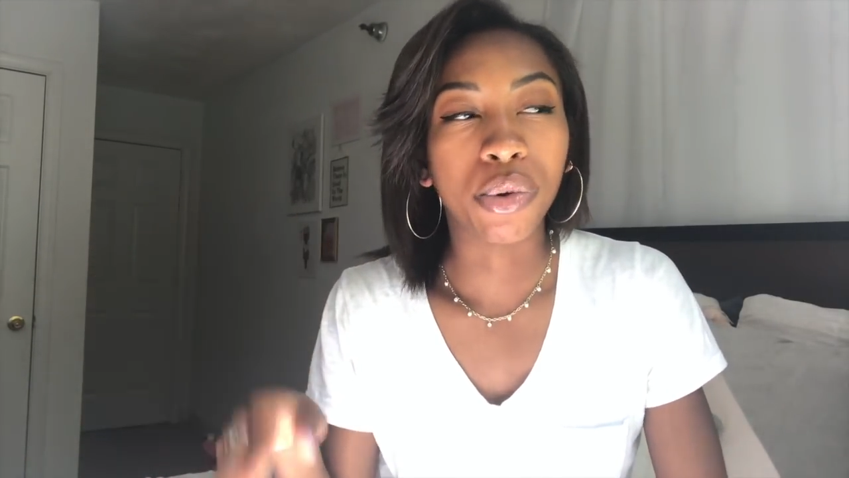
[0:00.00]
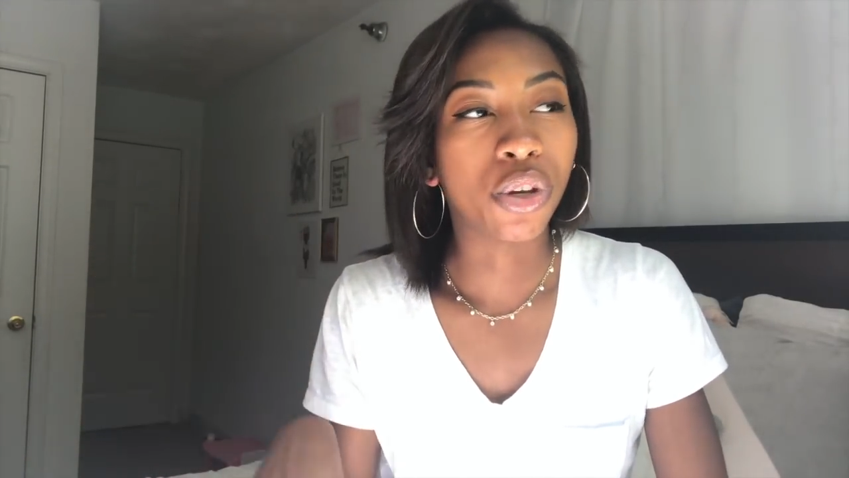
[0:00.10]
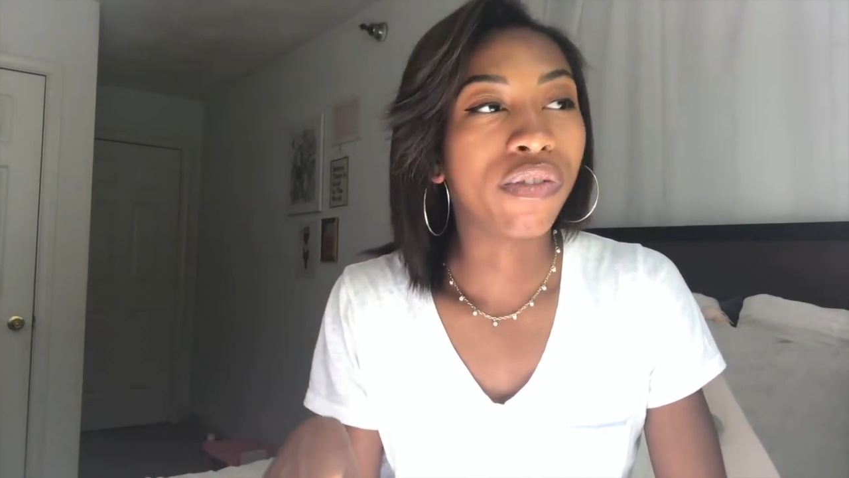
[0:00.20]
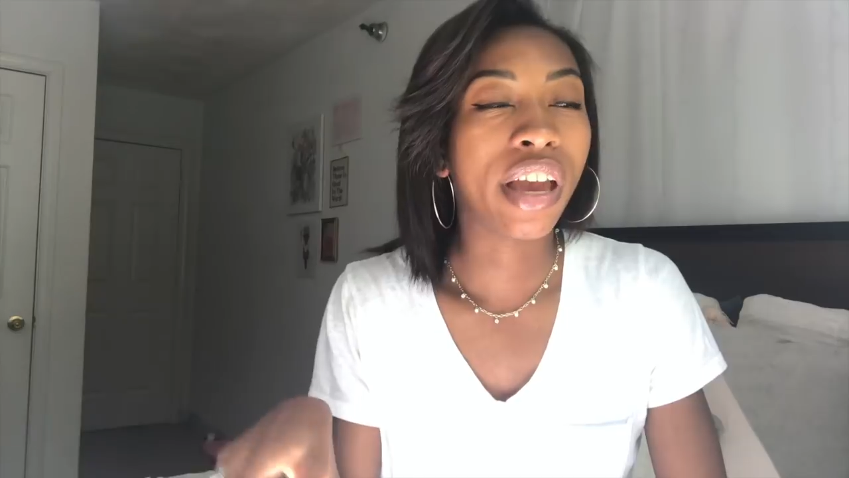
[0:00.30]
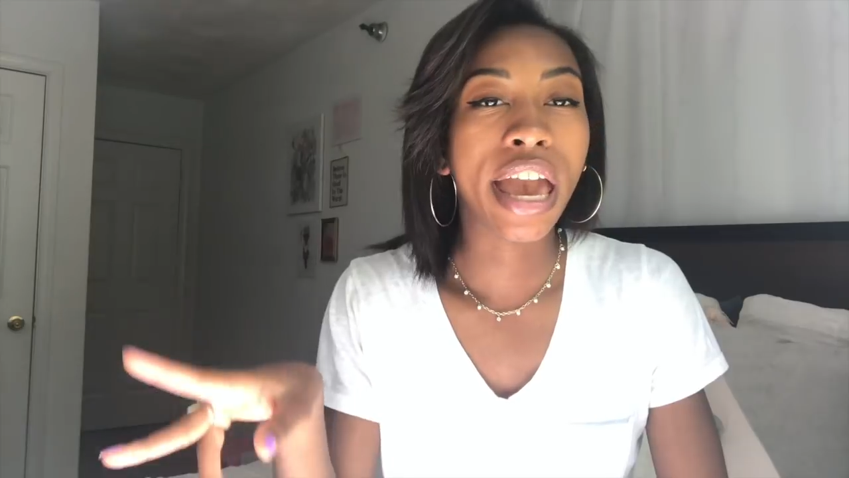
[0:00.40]
and
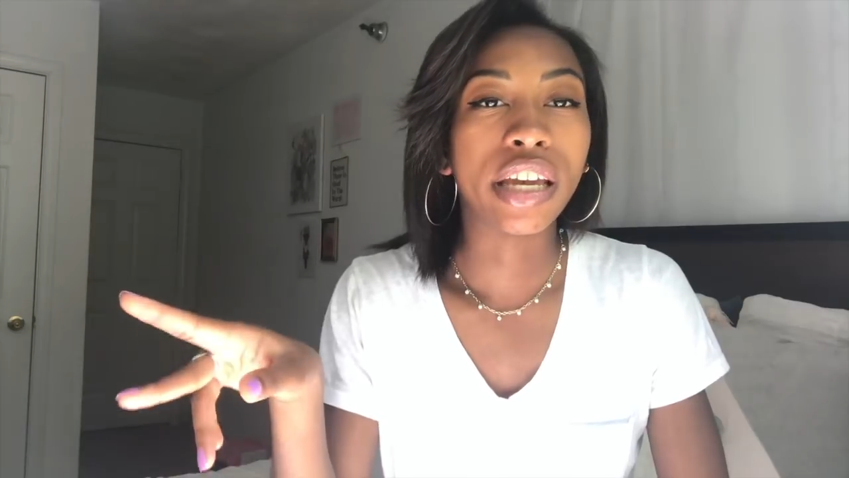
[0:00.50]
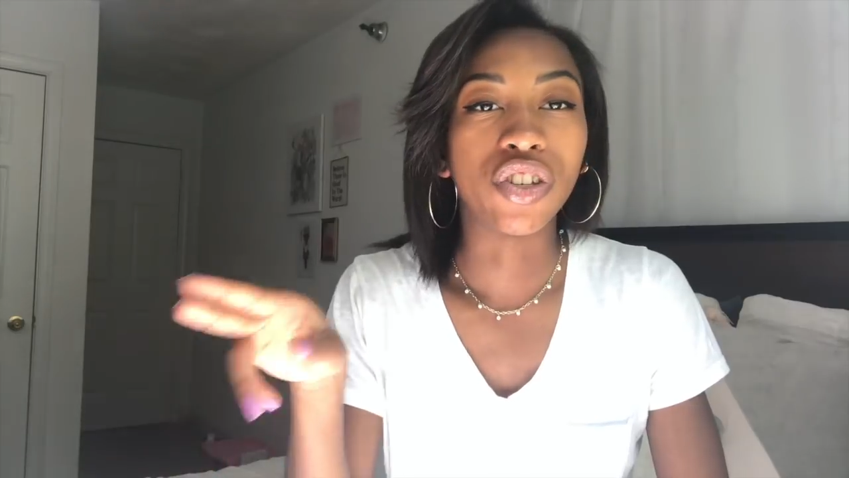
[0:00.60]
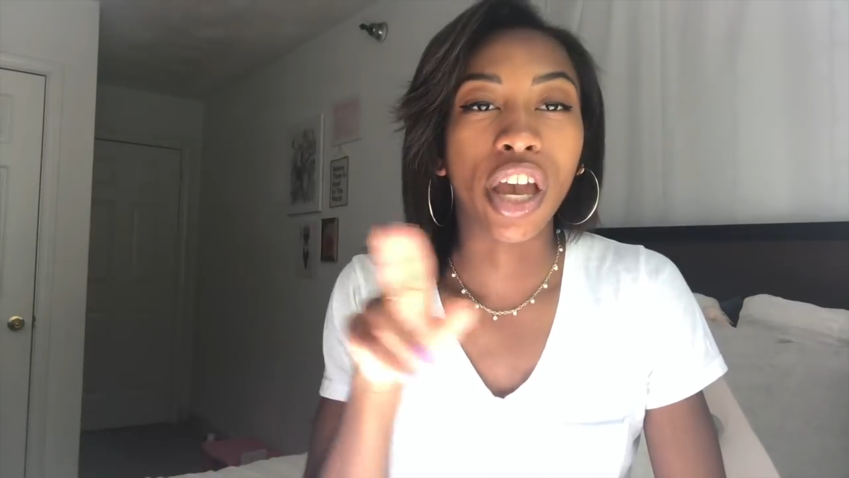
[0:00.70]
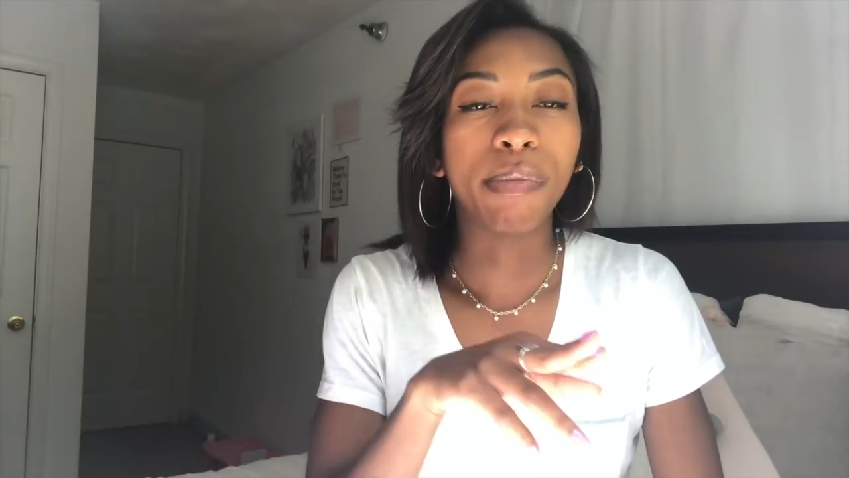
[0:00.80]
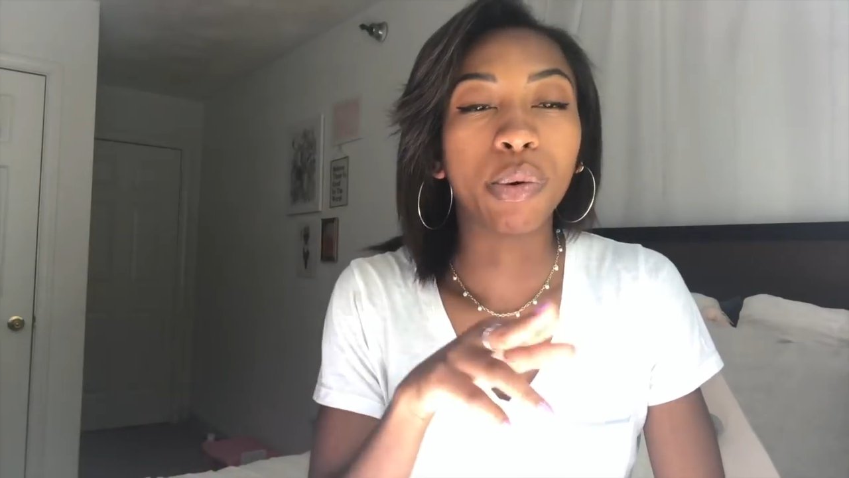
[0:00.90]
UVA and
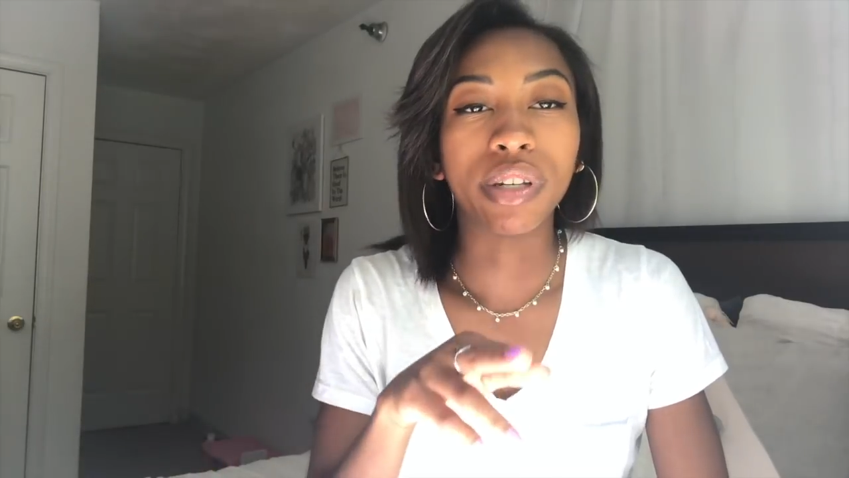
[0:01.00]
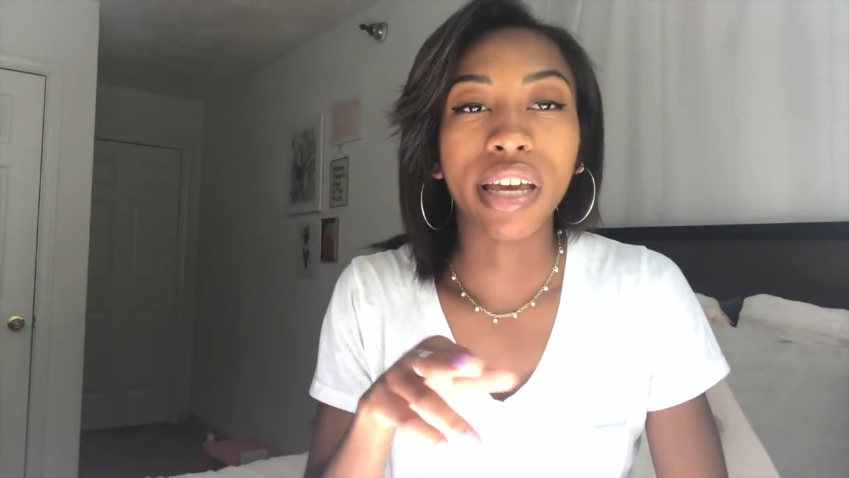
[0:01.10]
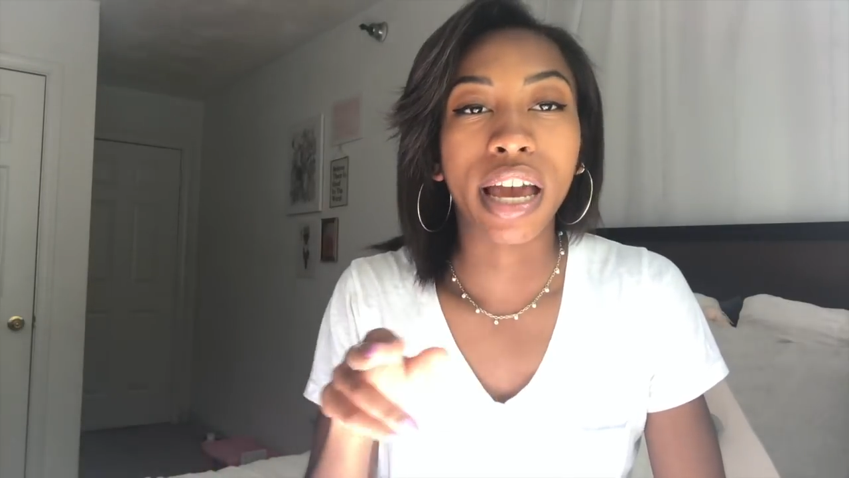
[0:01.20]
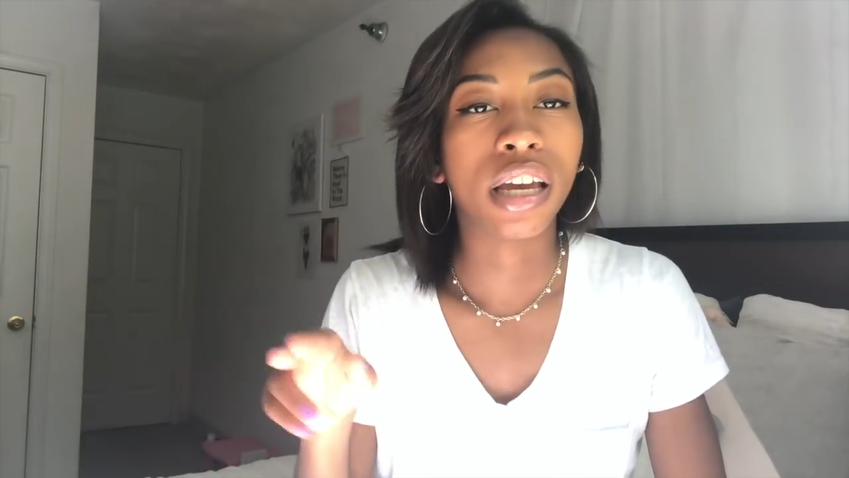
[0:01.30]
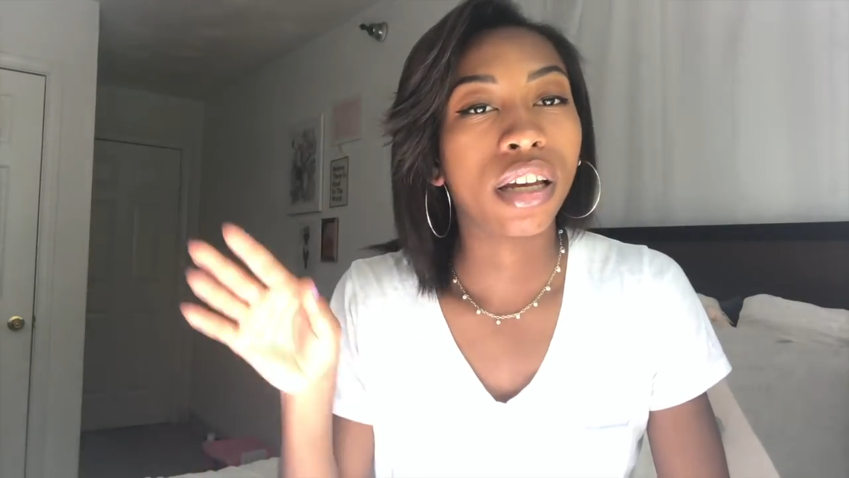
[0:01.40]
JMU and
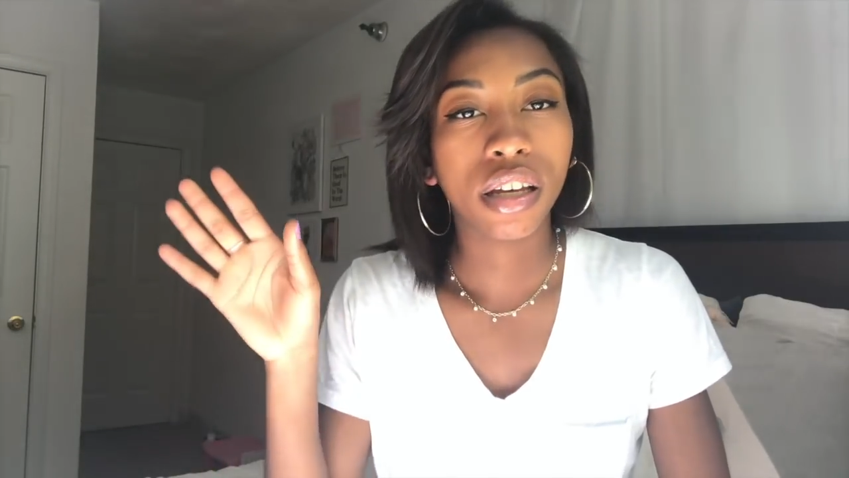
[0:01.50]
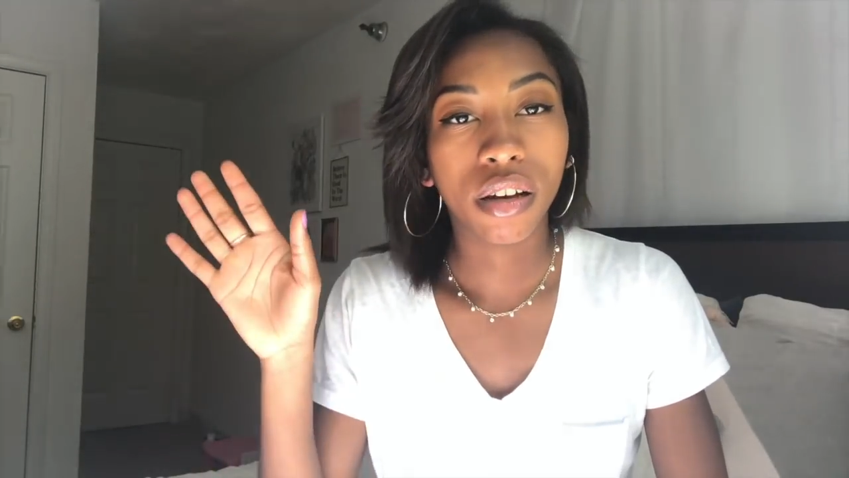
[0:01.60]
Tech.